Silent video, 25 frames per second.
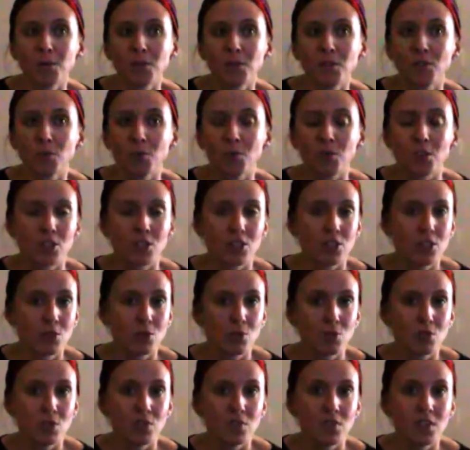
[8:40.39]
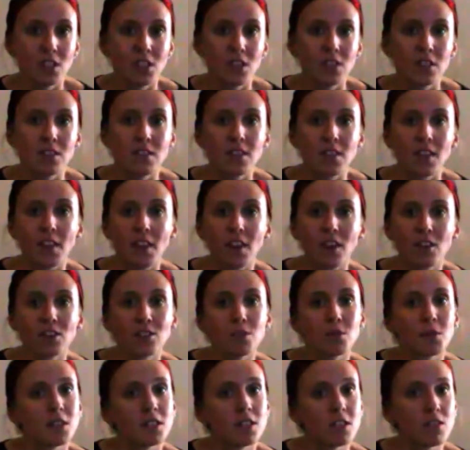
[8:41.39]
if you wanted to do souvenirs, and they
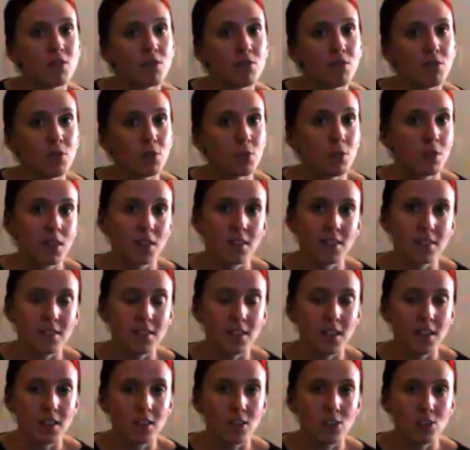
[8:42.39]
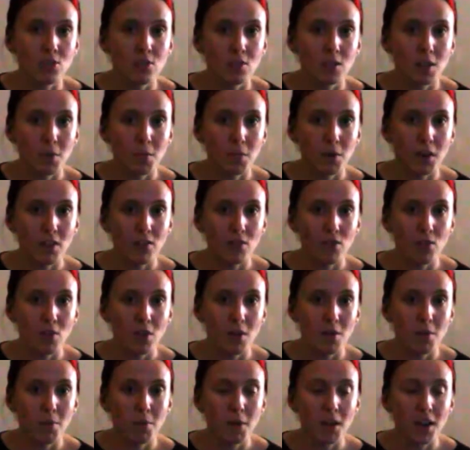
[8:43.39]
also had some food on site that you could pay
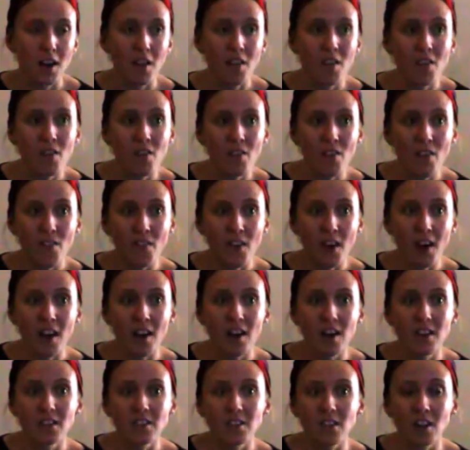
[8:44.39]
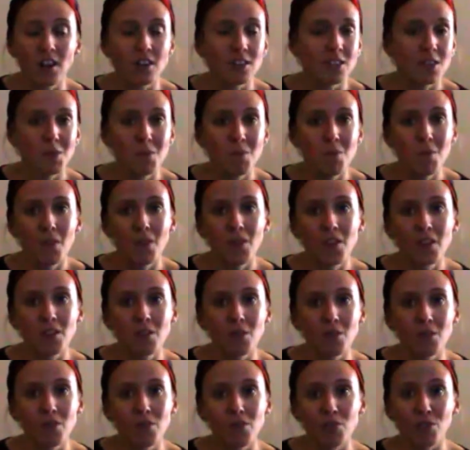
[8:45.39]
for. But other than that, it's awesome that they
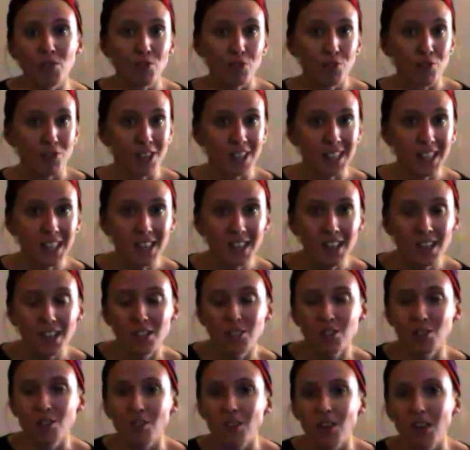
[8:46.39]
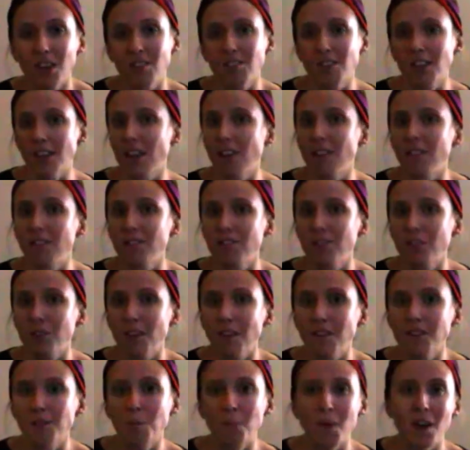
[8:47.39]
do it for free, so you don't
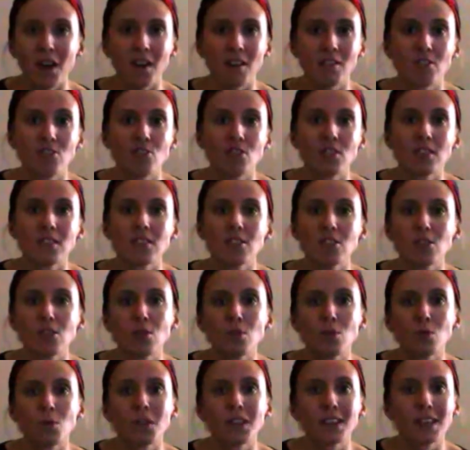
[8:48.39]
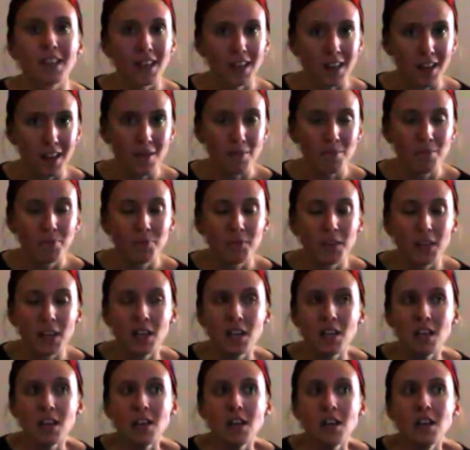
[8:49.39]
have to pay just to get in.
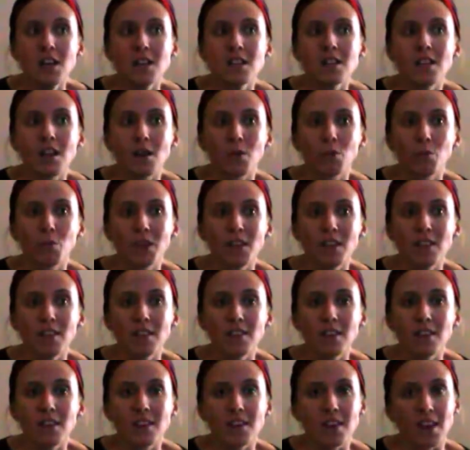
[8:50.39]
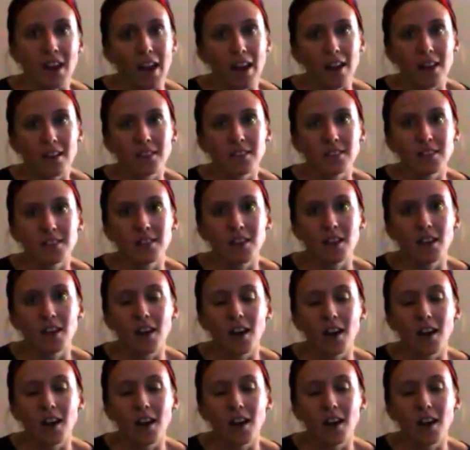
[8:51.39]
Now with gas,